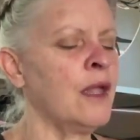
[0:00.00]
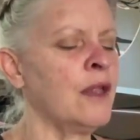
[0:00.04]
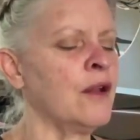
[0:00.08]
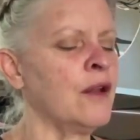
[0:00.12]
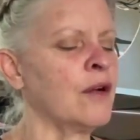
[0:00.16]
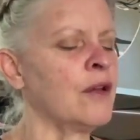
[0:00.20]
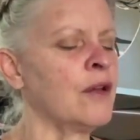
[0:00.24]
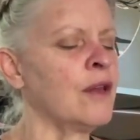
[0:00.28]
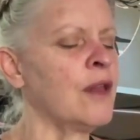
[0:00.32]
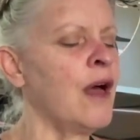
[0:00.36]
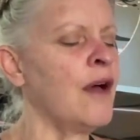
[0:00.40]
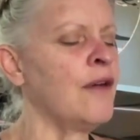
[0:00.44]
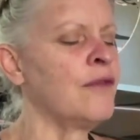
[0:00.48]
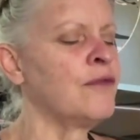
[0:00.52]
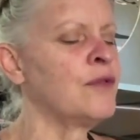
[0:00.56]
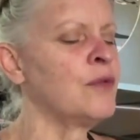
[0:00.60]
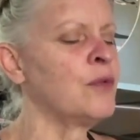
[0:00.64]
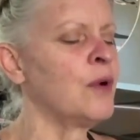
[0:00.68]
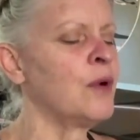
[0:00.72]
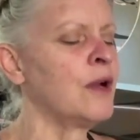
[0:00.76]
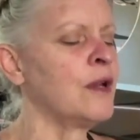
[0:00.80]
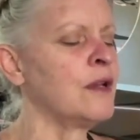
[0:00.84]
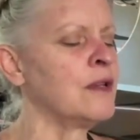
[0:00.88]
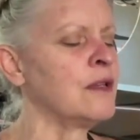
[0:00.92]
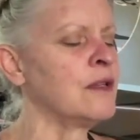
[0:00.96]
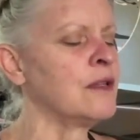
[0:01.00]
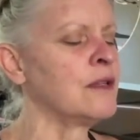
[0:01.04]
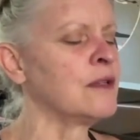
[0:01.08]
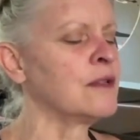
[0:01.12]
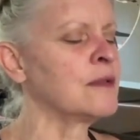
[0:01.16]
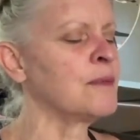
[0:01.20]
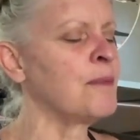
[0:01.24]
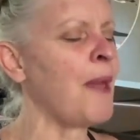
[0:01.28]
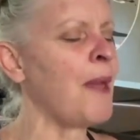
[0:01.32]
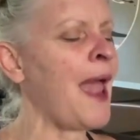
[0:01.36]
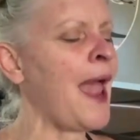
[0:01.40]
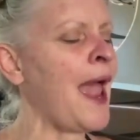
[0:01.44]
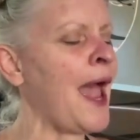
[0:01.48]
your loved
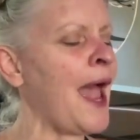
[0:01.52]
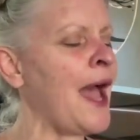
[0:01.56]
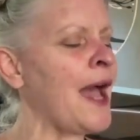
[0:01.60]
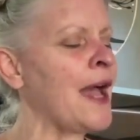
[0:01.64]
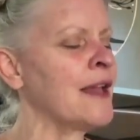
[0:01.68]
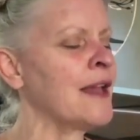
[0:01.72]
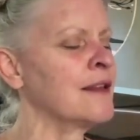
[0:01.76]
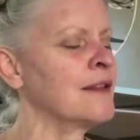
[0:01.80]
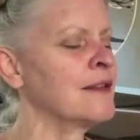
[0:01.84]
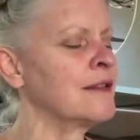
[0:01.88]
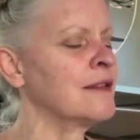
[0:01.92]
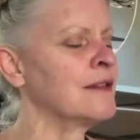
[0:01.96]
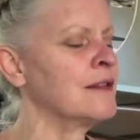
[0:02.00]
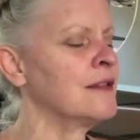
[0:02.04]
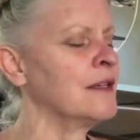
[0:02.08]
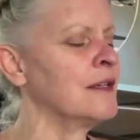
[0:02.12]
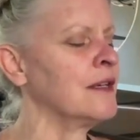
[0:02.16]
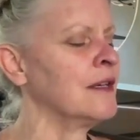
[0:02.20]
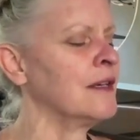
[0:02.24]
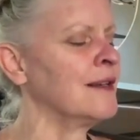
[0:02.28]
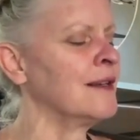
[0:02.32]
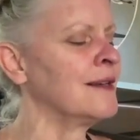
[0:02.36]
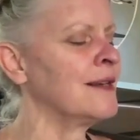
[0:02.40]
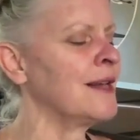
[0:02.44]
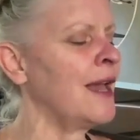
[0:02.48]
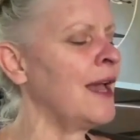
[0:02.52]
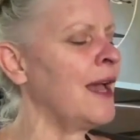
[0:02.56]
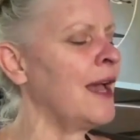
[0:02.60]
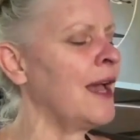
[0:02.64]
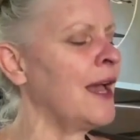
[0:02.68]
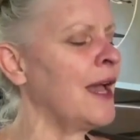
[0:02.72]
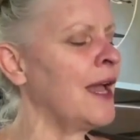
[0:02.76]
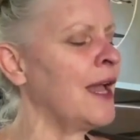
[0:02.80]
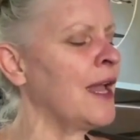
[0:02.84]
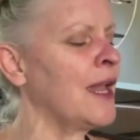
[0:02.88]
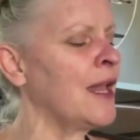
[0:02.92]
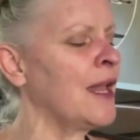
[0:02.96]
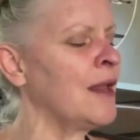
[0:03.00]
ones past in
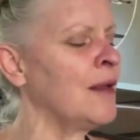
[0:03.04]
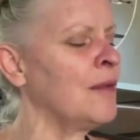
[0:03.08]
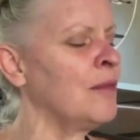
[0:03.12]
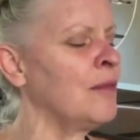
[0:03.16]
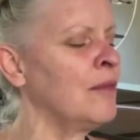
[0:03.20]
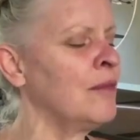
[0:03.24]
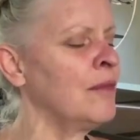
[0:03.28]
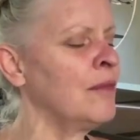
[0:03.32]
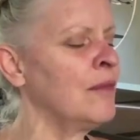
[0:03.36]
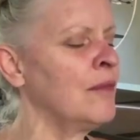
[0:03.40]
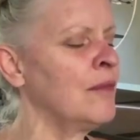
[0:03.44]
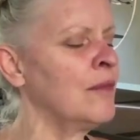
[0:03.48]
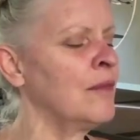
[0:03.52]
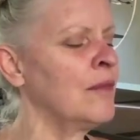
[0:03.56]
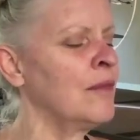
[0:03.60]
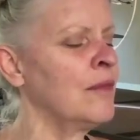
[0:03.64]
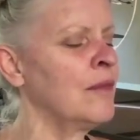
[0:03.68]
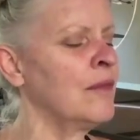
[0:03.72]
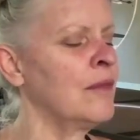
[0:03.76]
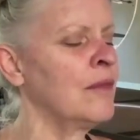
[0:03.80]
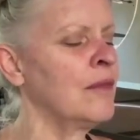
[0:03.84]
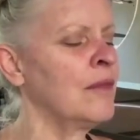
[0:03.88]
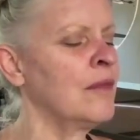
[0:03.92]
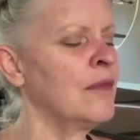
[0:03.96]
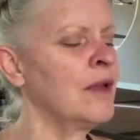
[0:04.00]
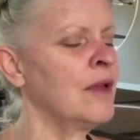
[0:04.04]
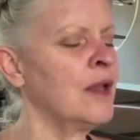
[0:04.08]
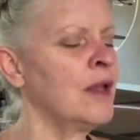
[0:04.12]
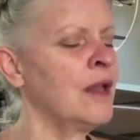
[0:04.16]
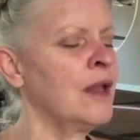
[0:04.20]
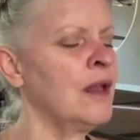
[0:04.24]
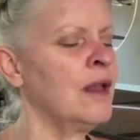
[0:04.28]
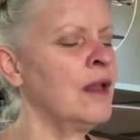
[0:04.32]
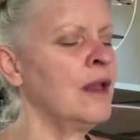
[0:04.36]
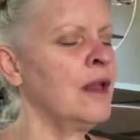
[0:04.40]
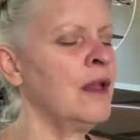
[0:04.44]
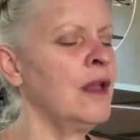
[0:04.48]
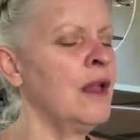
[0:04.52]
time,
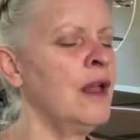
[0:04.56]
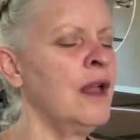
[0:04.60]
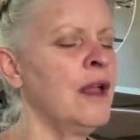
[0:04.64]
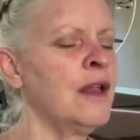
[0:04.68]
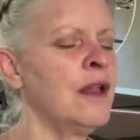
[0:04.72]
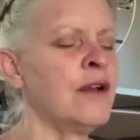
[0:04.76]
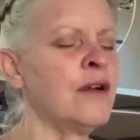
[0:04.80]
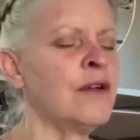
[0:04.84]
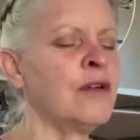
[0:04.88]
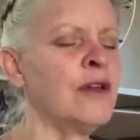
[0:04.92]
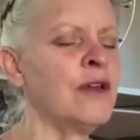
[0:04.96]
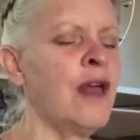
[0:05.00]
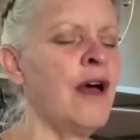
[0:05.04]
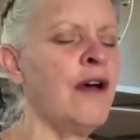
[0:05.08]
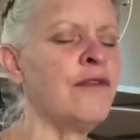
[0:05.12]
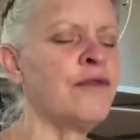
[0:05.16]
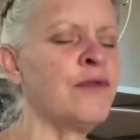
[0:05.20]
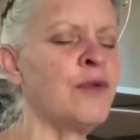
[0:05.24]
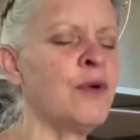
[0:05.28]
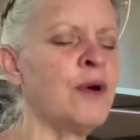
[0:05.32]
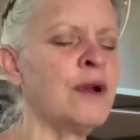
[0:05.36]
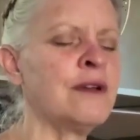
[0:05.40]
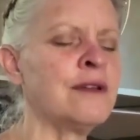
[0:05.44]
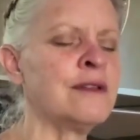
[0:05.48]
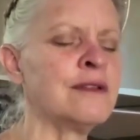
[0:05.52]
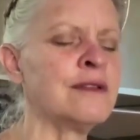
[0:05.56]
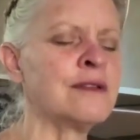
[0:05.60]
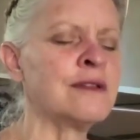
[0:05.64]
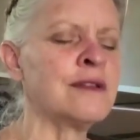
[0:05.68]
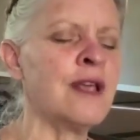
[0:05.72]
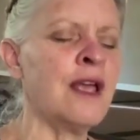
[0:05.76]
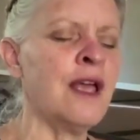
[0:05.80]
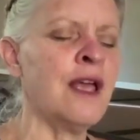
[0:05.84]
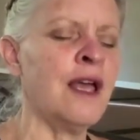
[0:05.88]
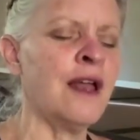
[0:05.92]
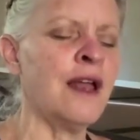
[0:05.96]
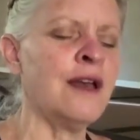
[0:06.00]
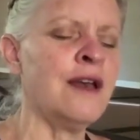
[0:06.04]
your loved ones
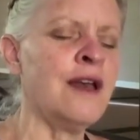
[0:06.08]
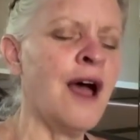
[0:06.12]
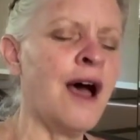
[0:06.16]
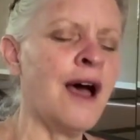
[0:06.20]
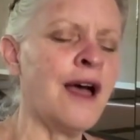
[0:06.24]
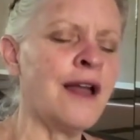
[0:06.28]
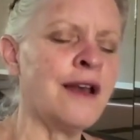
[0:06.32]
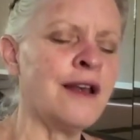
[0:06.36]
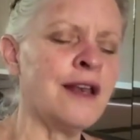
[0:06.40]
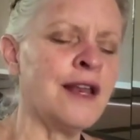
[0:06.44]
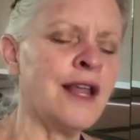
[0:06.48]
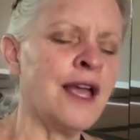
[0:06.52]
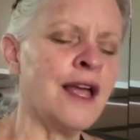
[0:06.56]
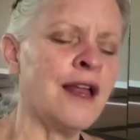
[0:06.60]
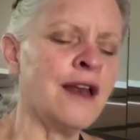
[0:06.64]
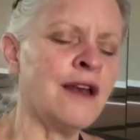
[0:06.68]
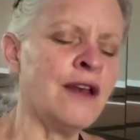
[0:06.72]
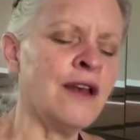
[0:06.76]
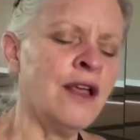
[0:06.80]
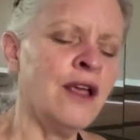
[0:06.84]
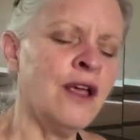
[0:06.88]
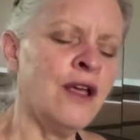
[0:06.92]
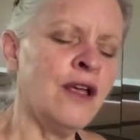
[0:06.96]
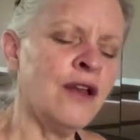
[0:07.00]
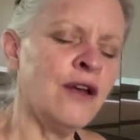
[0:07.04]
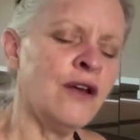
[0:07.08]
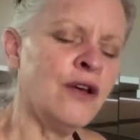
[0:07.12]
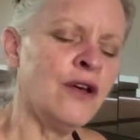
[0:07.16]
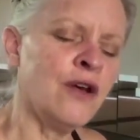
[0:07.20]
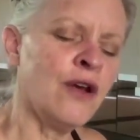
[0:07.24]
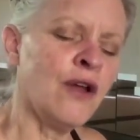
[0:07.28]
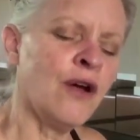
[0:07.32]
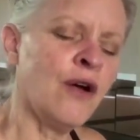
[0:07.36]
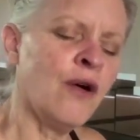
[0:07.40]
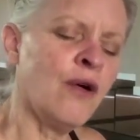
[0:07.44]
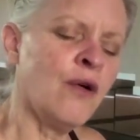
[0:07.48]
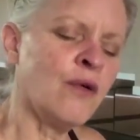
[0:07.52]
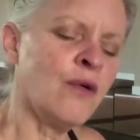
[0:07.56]
not yet
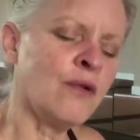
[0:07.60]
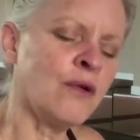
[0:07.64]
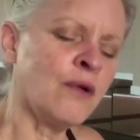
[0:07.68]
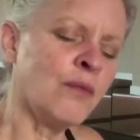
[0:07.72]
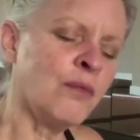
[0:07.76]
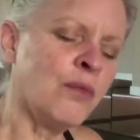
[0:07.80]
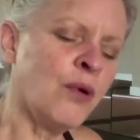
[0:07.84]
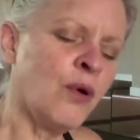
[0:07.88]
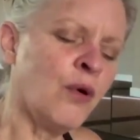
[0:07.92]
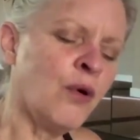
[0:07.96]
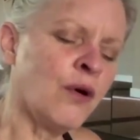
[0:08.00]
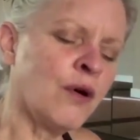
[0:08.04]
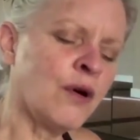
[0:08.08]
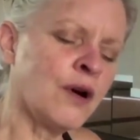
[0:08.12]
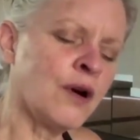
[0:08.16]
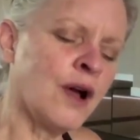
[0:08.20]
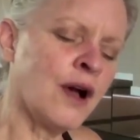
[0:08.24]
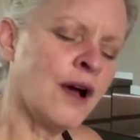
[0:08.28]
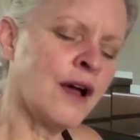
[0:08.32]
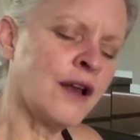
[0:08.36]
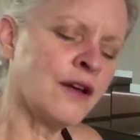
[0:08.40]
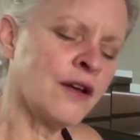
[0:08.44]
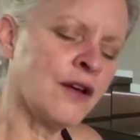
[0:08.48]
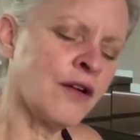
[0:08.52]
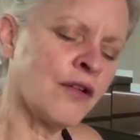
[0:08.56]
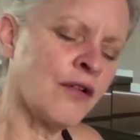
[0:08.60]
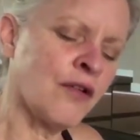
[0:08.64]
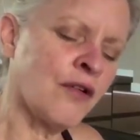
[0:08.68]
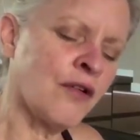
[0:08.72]
known, born onto